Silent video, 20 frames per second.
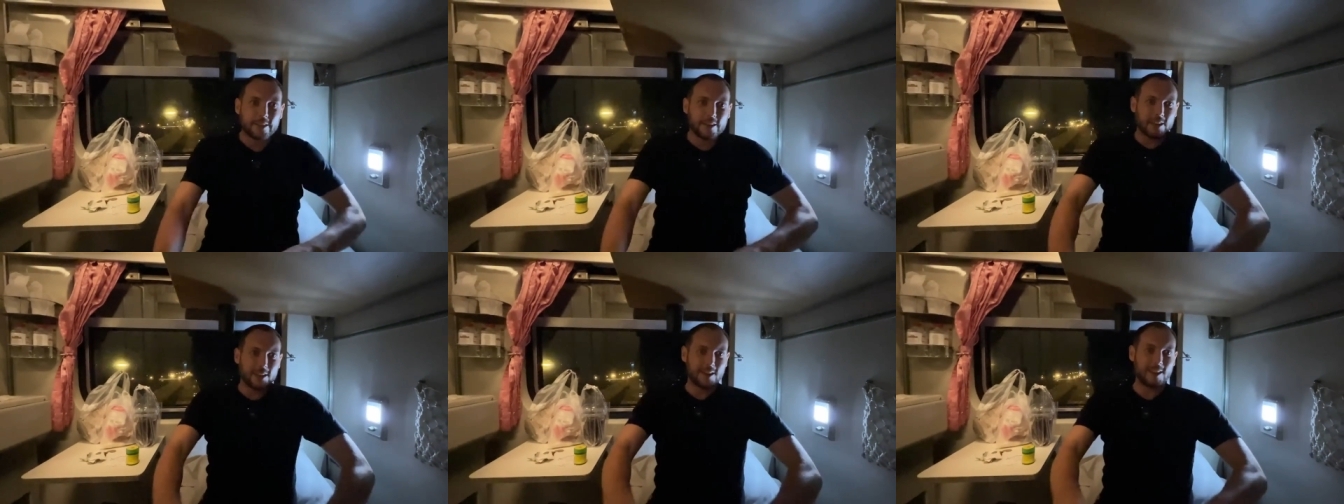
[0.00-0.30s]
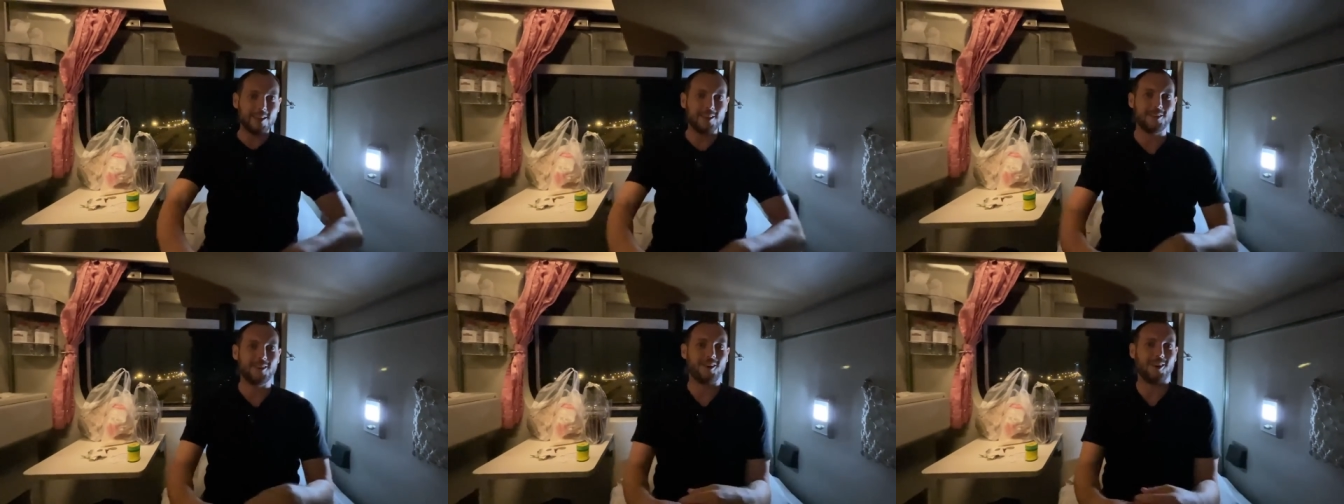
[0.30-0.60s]

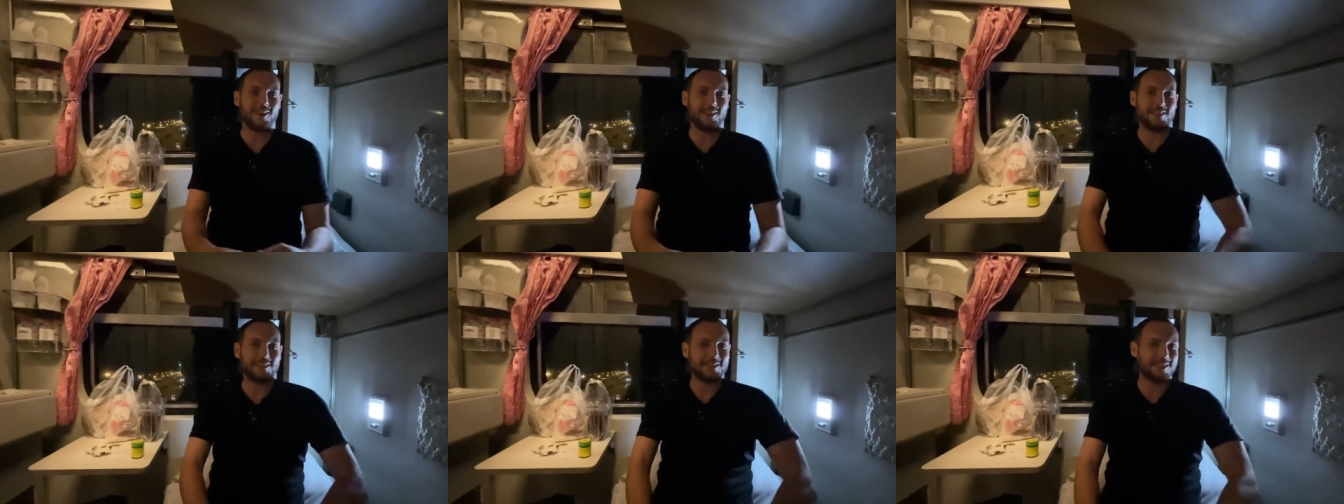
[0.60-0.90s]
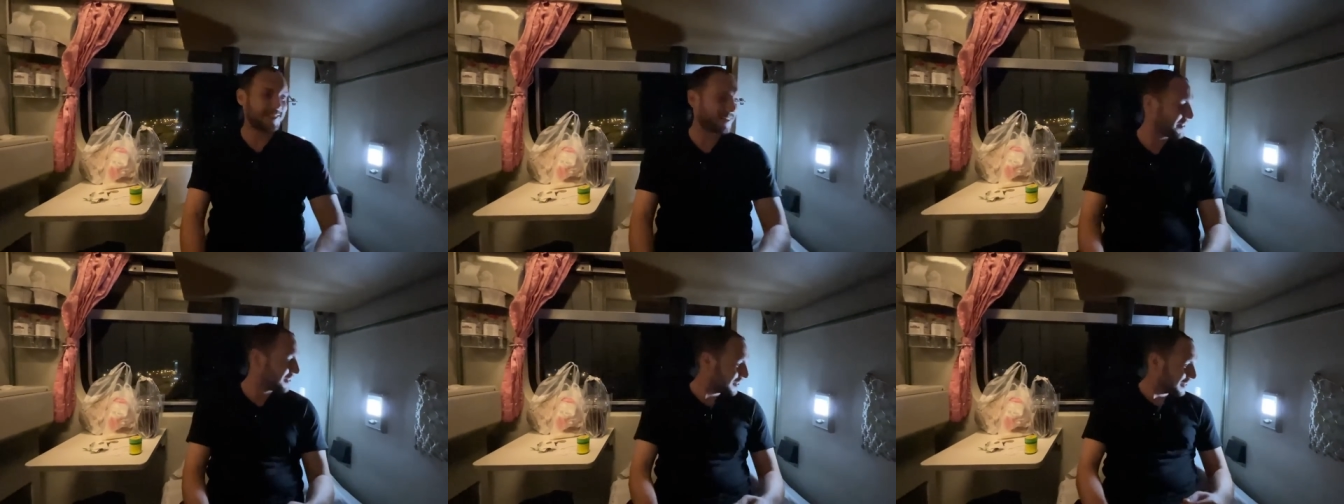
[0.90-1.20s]
there.
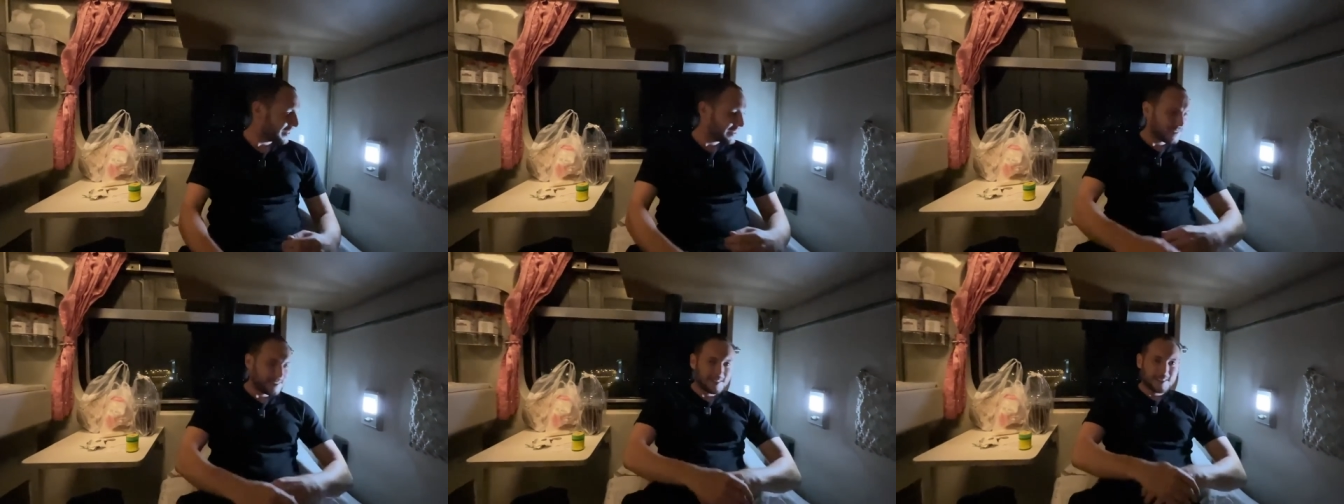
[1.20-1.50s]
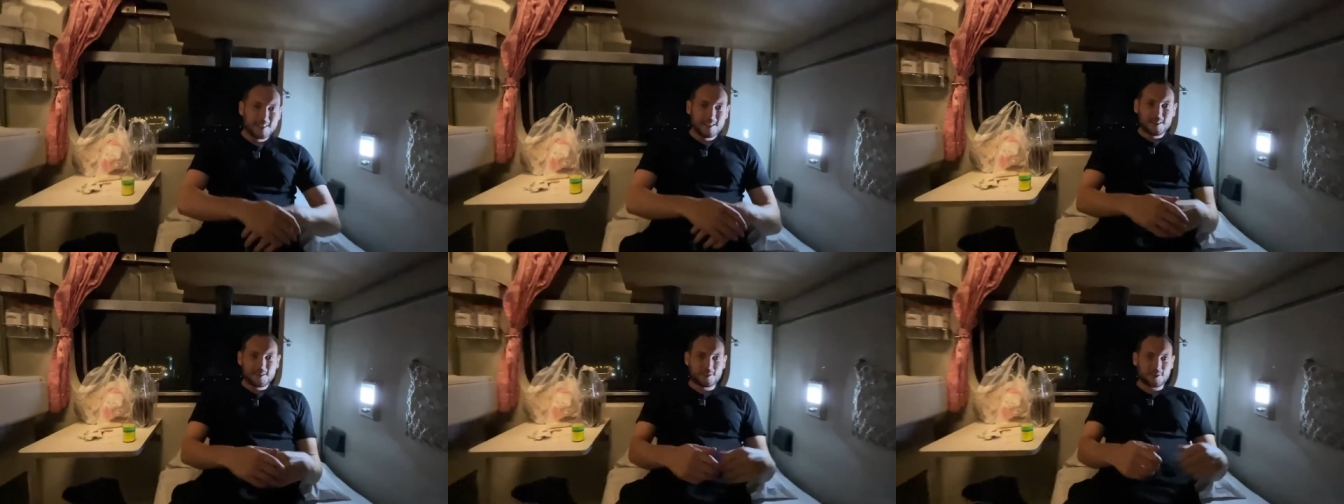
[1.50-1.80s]
Nice.
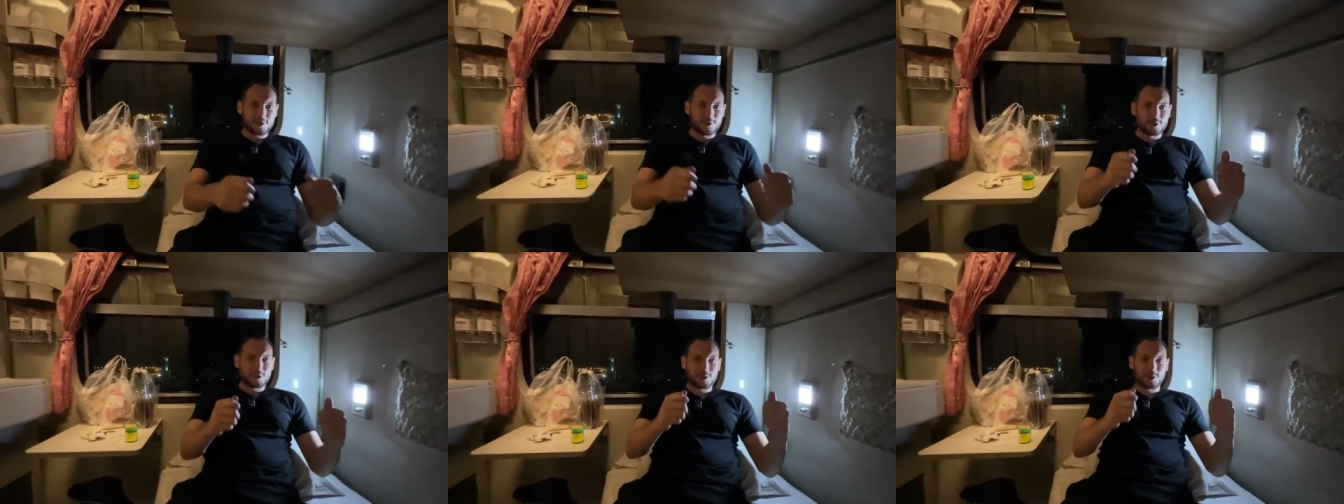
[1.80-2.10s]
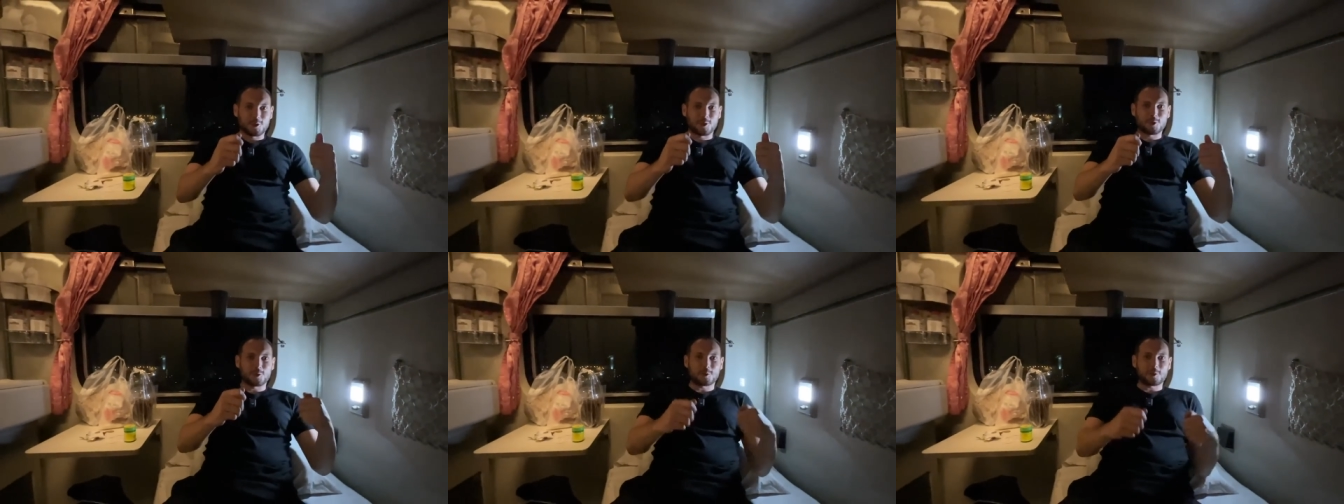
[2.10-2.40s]
So you
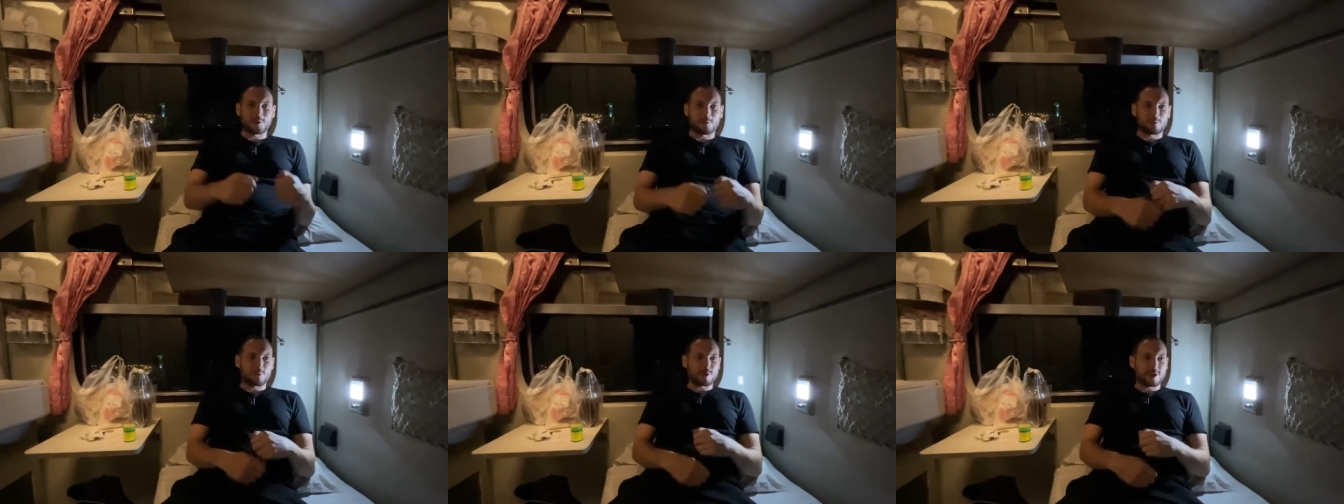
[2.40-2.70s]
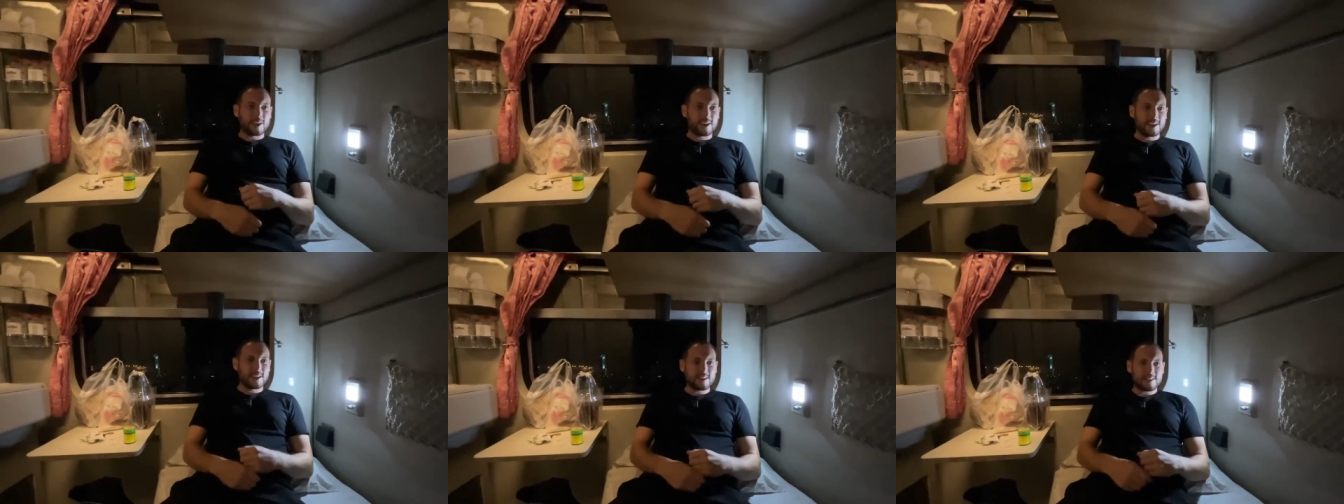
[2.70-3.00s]
can do some
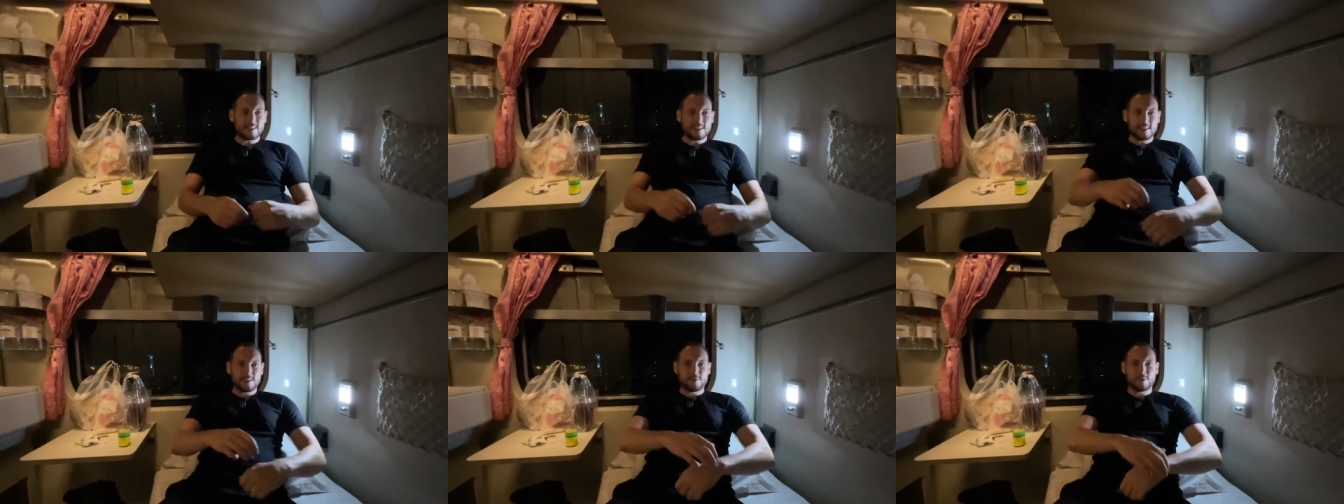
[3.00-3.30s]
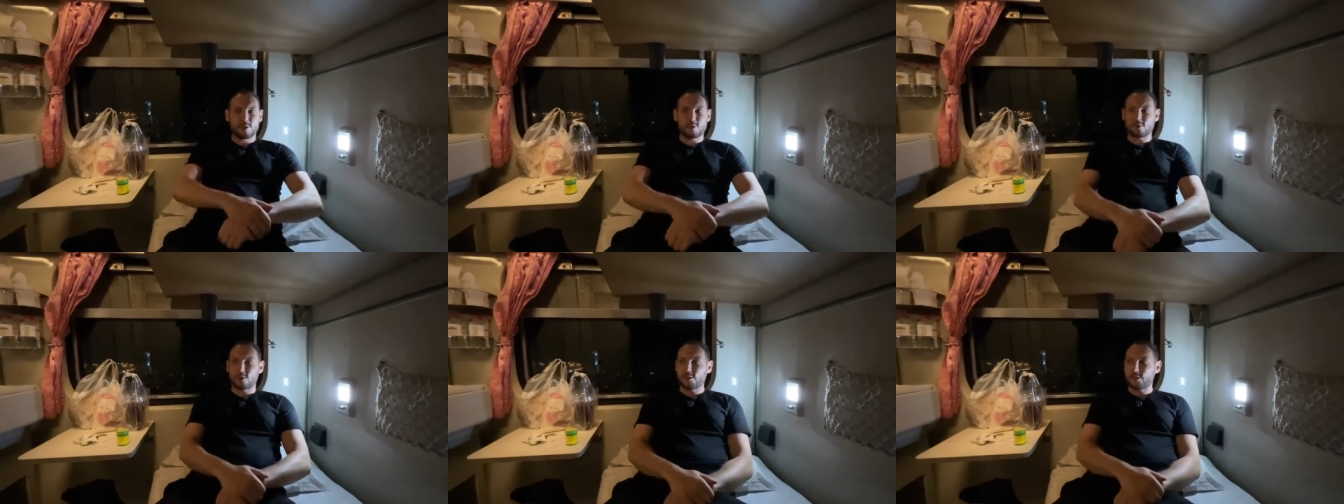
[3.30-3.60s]
reading
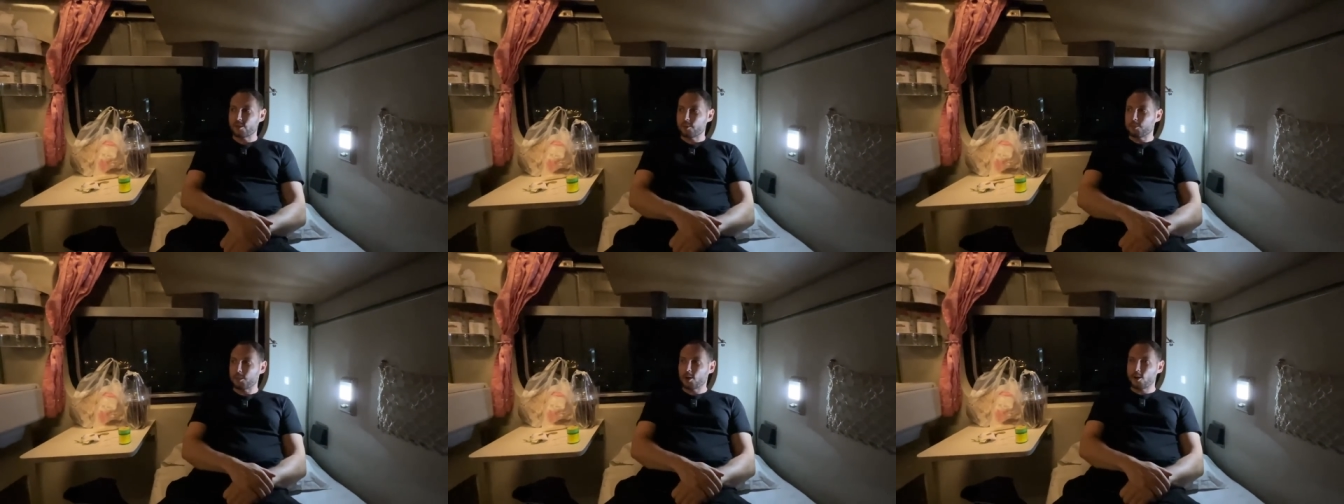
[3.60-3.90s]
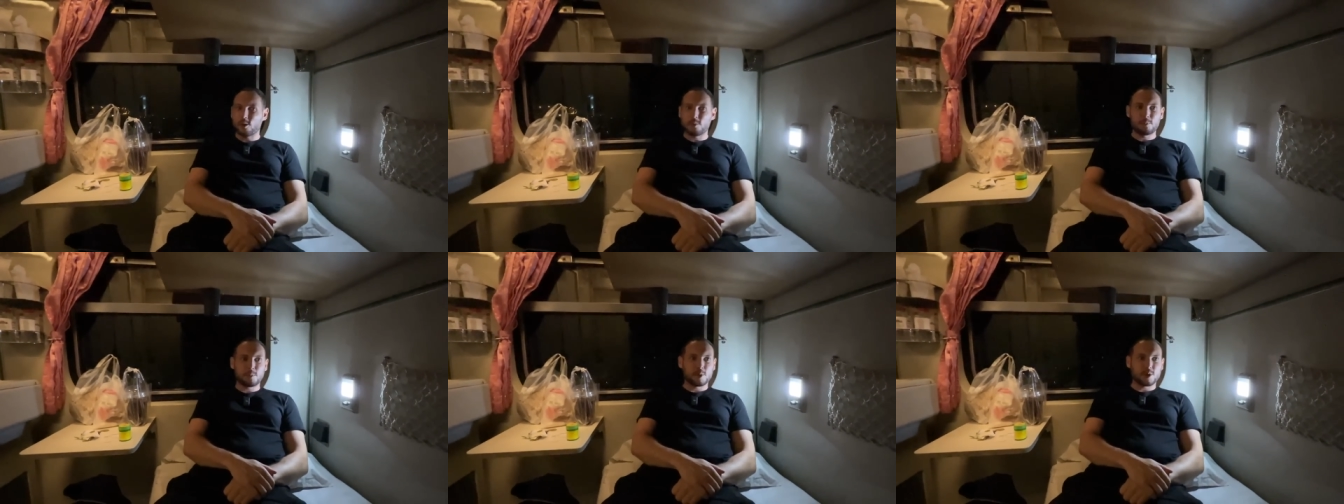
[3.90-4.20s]
if you're on the
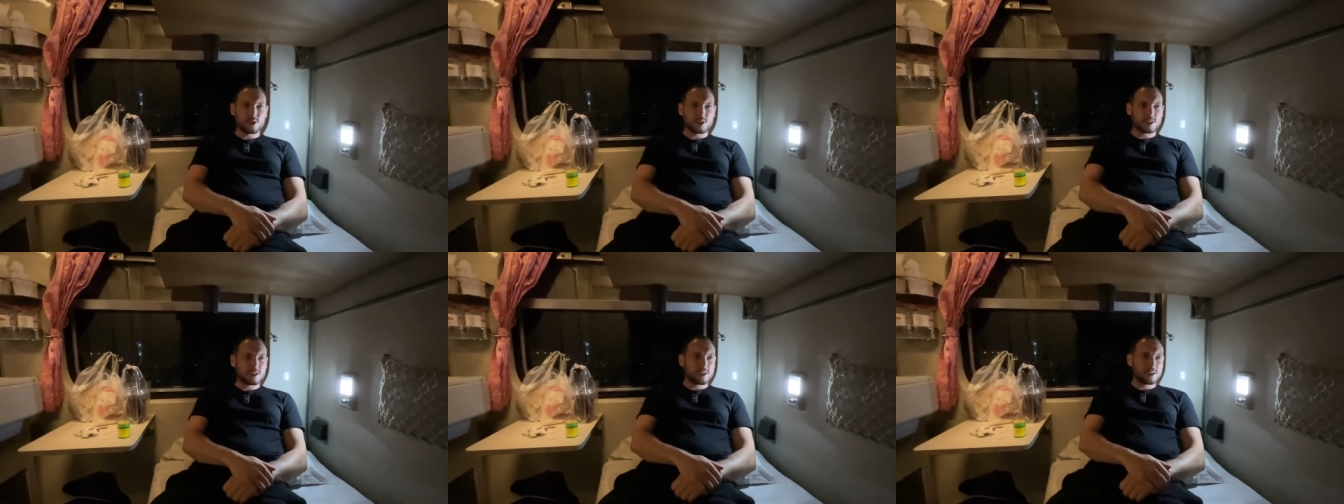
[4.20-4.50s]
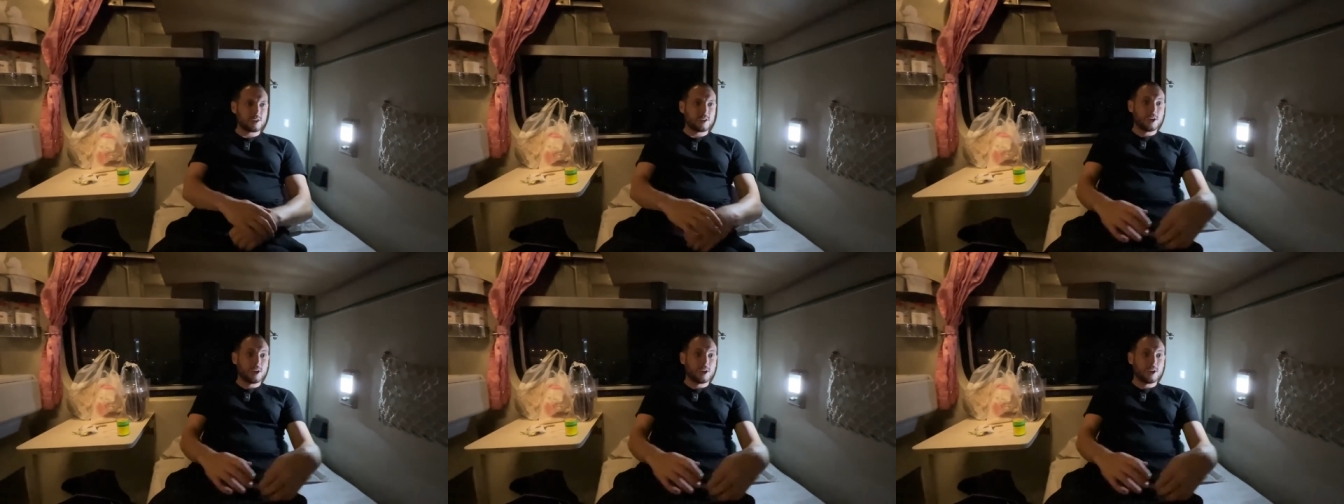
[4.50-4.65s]
bottom bunk.